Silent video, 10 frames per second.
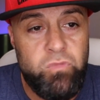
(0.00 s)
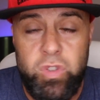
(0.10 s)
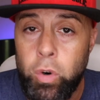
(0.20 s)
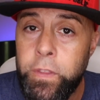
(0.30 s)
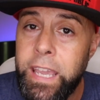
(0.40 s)

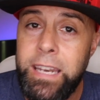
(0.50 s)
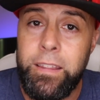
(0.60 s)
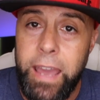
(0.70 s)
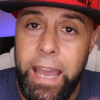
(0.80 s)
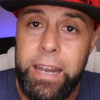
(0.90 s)
toward the end
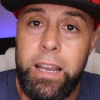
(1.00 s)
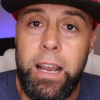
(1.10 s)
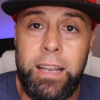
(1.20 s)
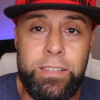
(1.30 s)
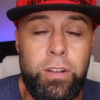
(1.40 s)
of that,
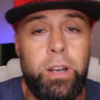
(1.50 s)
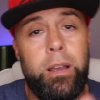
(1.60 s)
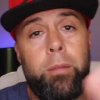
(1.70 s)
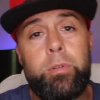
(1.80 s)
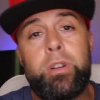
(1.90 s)
I
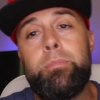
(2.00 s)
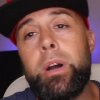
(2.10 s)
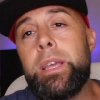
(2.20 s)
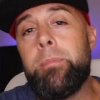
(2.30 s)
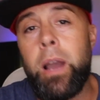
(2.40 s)
started, a good
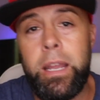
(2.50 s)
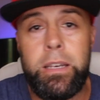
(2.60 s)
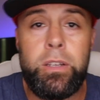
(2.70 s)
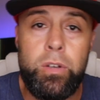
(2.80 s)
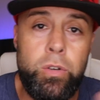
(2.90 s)
buddy of
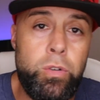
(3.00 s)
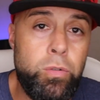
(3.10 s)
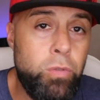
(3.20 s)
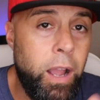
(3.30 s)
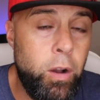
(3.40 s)
mine
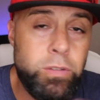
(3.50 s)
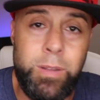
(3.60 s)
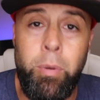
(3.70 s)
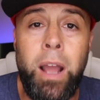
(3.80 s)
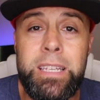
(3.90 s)
who I host
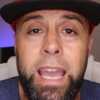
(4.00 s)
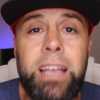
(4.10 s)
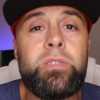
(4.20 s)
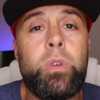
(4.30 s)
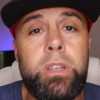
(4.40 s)
a
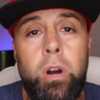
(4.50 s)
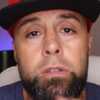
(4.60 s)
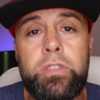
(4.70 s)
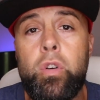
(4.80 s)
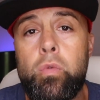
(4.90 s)
podcast with
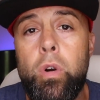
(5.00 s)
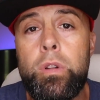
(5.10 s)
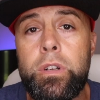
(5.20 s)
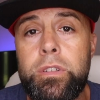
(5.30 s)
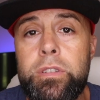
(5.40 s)
called Soul
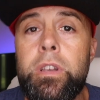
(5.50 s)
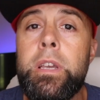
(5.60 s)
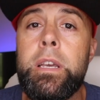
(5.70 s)
Rollers.